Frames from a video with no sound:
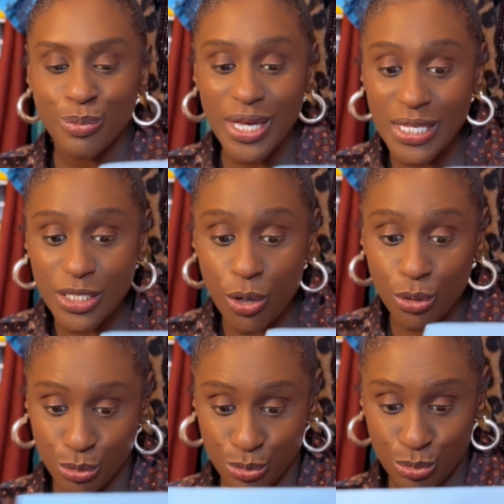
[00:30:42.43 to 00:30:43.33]
in
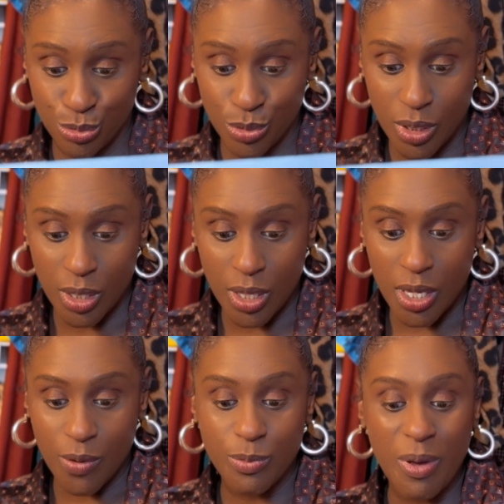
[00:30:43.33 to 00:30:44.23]
total,
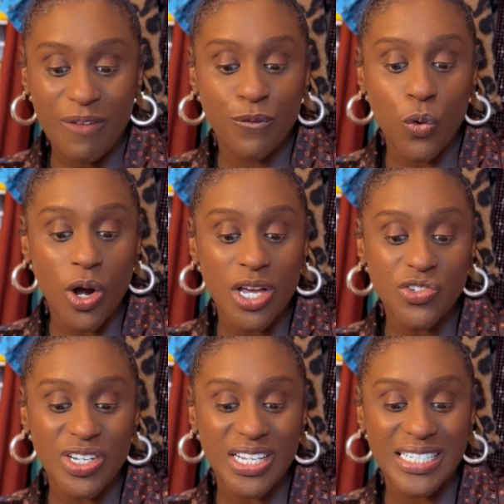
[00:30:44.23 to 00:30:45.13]
it was about
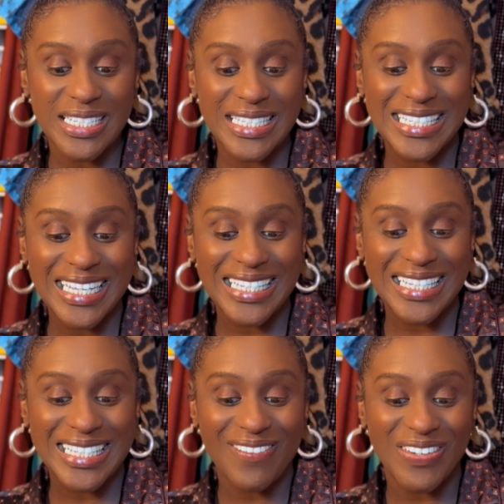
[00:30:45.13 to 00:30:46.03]

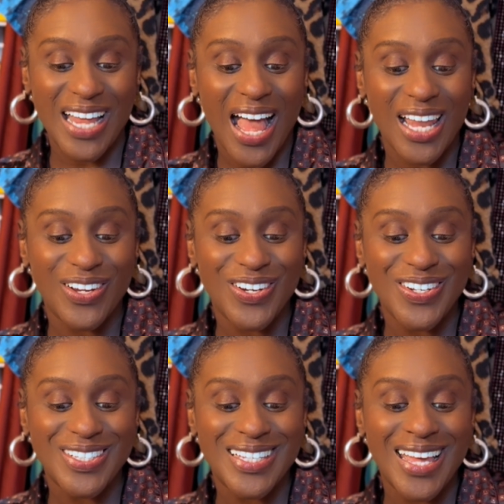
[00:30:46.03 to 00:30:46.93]

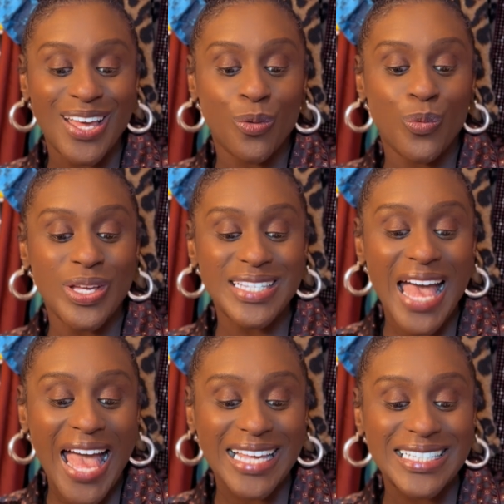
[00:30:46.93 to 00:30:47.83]
$467. With
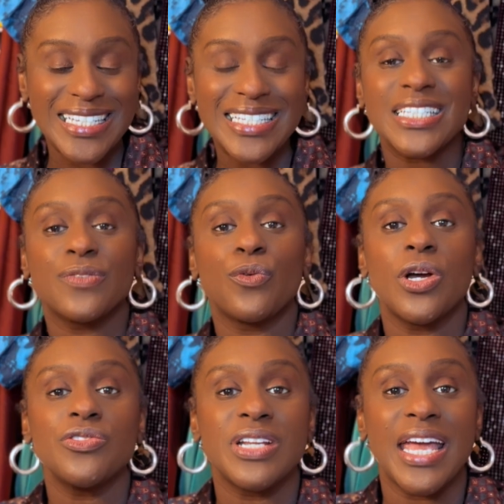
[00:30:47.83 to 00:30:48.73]
taxes, it's
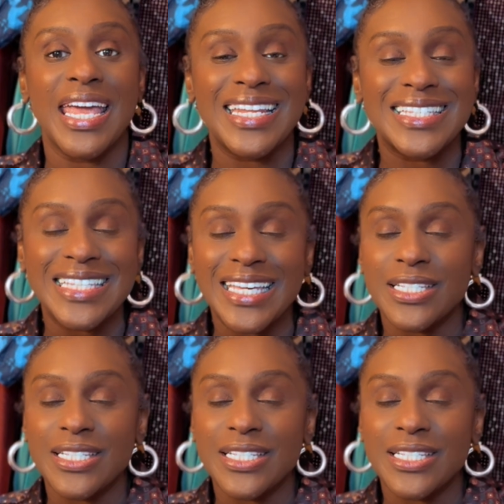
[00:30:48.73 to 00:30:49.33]
$486.